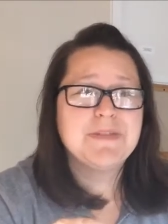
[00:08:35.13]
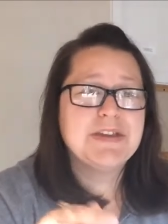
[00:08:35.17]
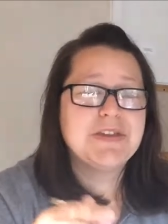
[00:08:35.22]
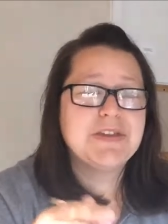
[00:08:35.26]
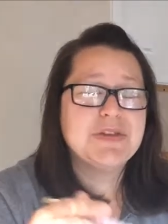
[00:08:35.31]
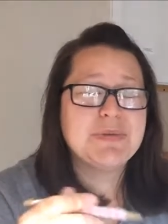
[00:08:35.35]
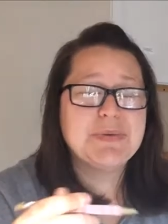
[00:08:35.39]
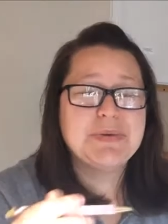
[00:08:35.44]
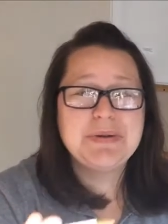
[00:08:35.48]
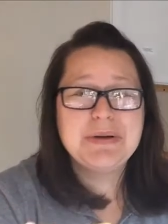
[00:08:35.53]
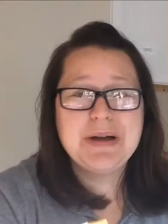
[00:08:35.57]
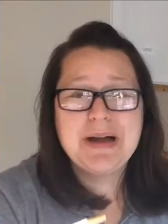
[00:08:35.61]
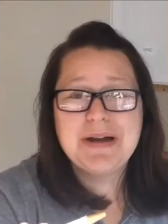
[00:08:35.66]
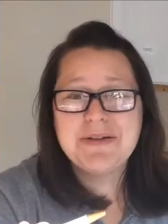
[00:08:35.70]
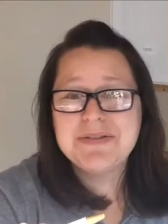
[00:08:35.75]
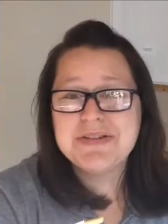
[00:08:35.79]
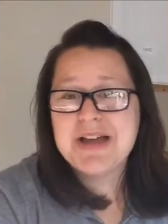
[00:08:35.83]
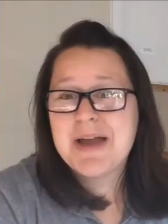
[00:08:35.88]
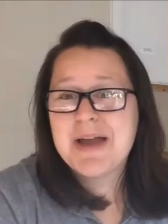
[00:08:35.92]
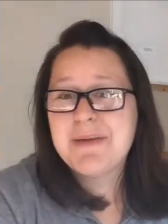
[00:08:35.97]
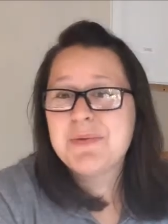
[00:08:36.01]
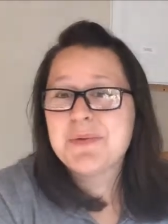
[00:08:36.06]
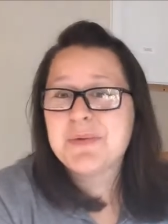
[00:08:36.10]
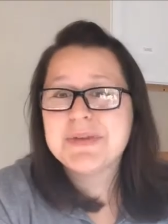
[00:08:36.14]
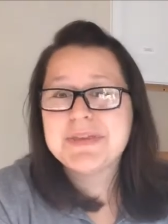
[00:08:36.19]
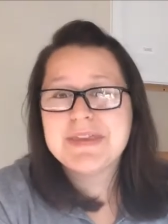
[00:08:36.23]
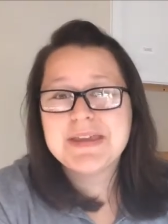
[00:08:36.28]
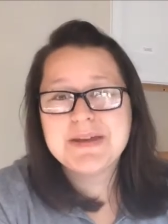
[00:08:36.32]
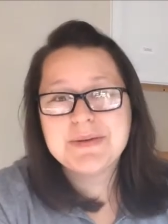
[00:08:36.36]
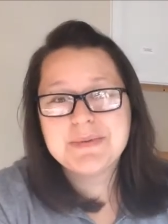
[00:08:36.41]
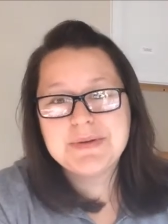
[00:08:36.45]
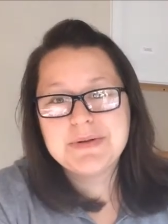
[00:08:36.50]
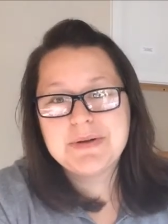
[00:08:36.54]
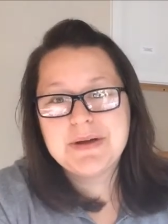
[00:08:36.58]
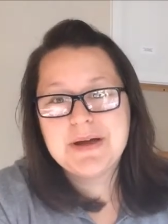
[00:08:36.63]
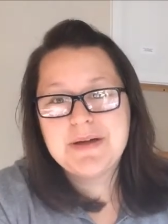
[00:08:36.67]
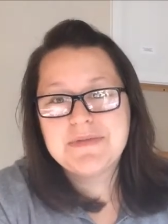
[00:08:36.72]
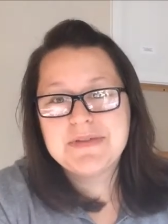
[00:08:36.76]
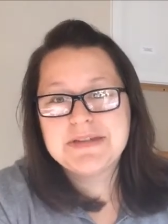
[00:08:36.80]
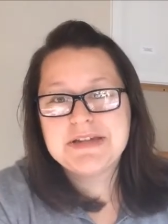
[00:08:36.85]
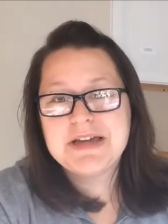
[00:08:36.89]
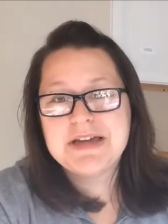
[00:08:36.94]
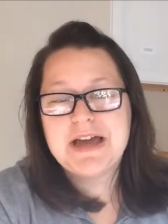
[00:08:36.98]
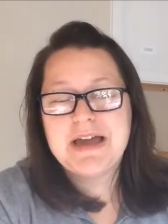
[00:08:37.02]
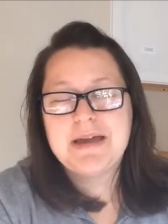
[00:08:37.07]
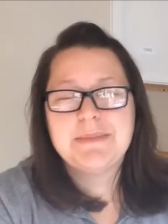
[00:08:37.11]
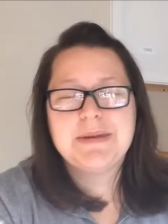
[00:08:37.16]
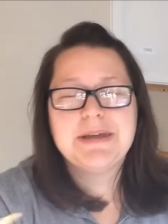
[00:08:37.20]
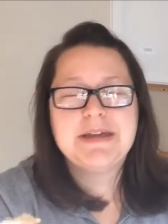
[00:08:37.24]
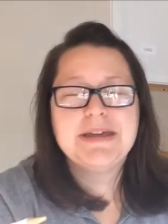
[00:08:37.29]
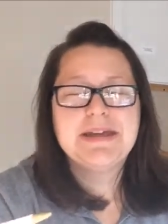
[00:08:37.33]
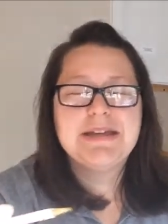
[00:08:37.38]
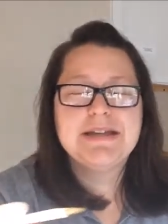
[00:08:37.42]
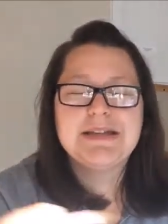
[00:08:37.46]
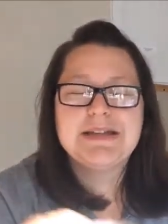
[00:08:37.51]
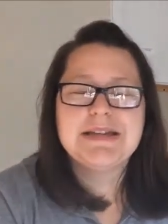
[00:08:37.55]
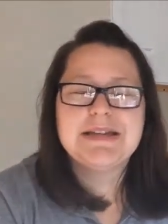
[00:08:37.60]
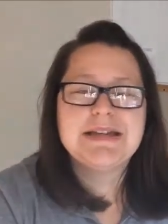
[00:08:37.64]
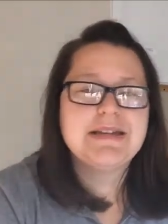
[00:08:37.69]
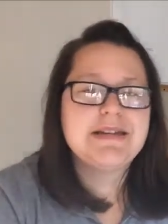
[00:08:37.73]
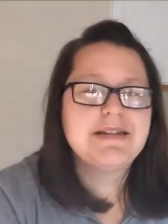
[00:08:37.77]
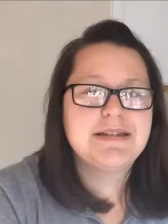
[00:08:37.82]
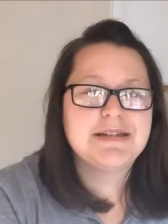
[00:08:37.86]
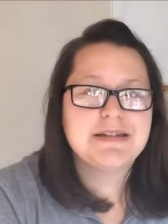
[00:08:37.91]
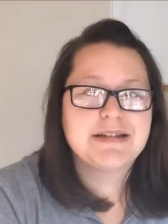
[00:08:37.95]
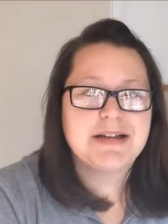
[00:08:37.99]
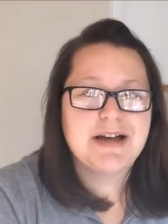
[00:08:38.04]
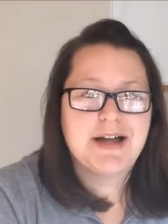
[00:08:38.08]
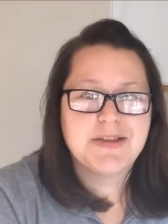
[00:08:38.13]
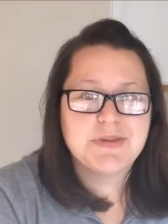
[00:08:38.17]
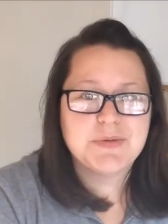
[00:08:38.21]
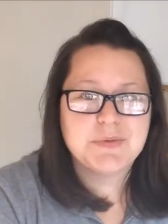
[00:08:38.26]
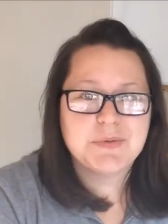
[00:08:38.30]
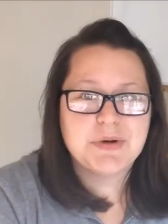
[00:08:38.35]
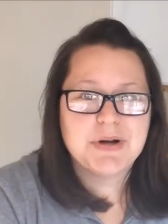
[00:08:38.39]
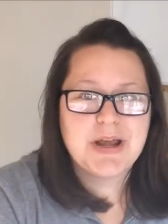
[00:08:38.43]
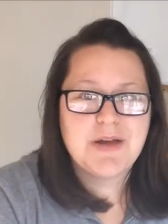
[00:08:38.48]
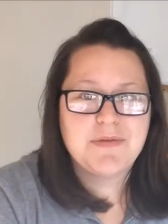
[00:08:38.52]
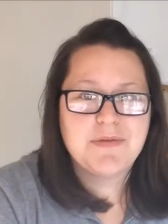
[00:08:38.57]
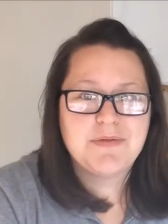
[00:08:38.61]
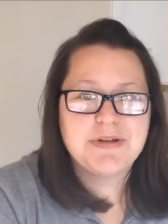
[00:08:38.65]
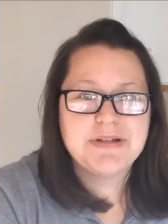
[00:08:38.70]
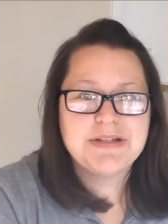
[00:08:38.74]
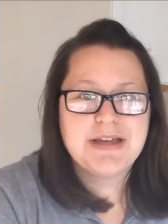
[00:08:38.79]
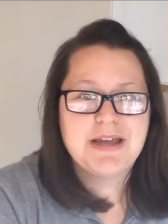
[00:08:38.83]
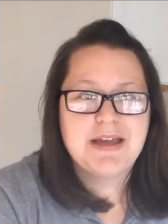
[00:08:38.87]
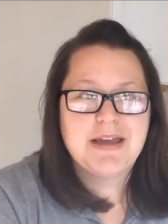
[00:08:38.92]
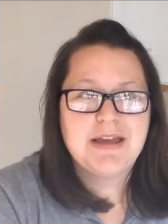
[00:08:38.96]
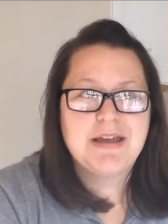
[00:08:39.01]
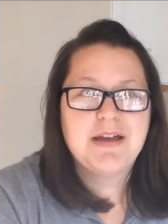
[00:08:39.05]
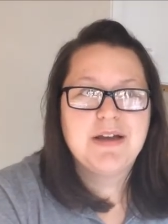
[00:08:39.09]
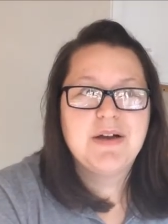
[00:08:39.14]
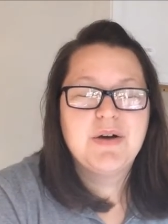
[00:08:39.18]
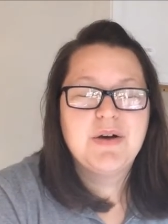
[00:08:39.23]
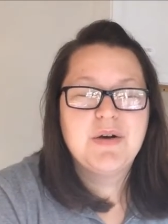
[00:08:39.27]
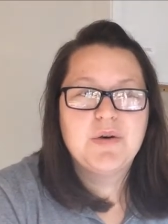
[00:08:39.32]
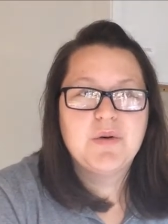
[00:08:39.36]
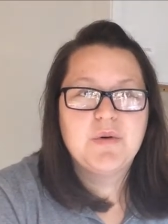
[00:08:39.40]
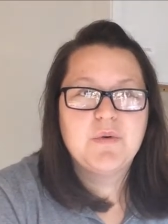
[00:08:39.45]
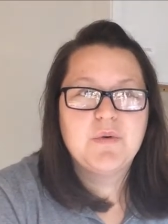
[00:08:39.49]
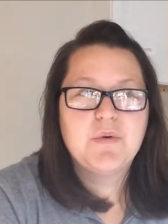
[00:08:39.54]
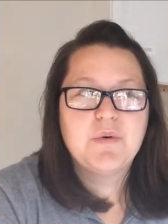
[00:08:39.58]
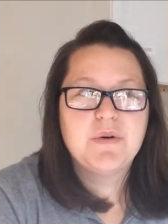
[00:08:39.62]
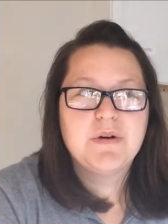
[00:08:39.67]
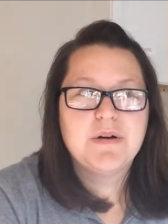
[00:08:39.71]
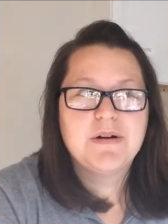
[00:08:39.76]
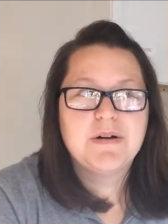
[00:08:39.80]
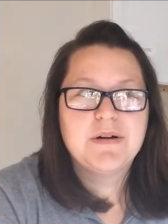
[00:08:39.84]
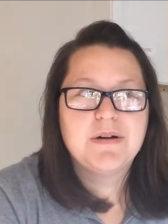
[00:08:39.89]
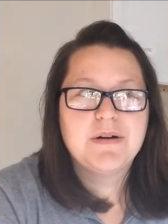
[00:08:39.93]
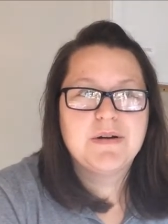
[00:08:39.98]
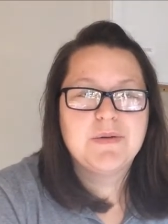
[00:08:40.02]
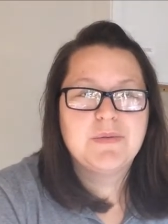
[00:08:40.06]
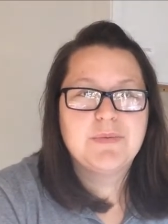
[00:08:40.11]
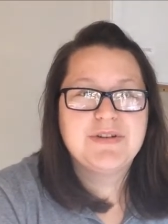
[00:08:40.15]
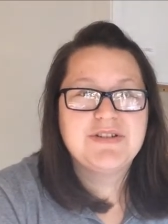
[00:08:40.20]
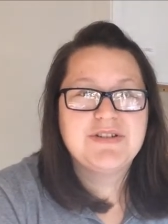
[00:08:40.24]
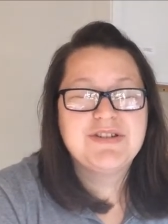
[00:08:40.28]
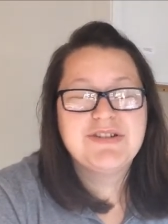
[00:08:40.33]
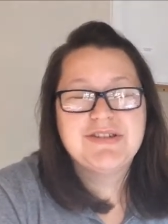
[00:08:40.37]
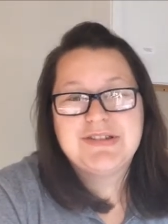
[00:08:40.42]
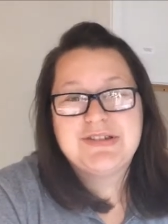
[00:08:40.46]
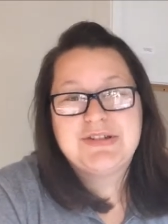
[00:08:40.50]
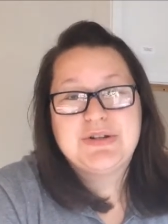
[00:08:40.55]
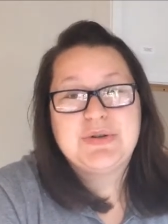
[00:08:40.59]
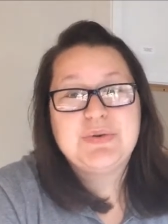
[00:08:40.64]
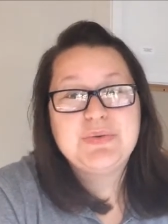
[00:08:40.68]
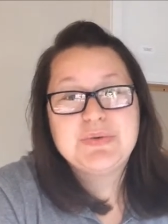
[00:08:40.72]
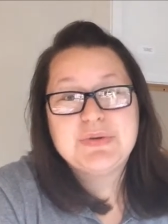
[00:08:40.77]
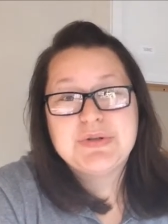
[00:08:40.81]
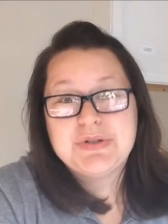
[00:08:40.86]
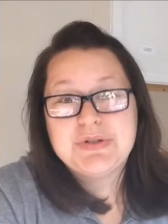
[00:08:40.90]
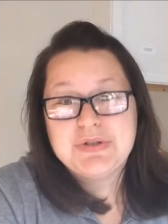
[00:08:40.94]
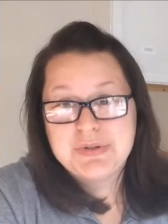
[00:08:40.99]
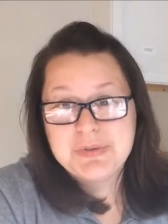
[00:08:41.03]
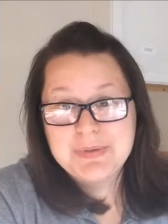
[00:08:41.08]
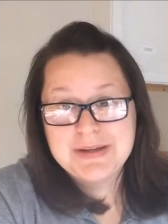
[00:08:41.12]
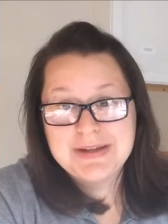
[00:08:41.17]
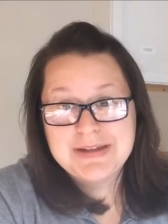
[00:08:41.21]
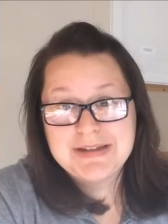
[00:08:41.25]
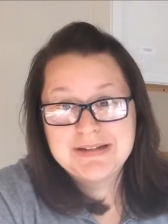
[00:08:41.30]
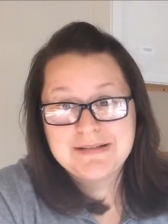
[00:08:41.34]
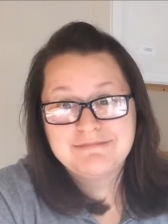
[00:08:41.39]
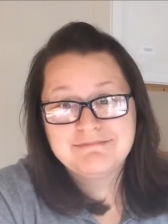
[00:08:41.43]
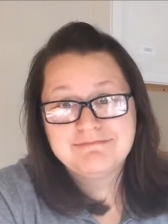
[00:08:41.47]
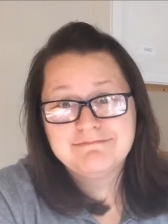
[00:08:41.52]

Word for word: Either we don't have time or we think we don't have the time to get into God's Word every day, or we just don't do it.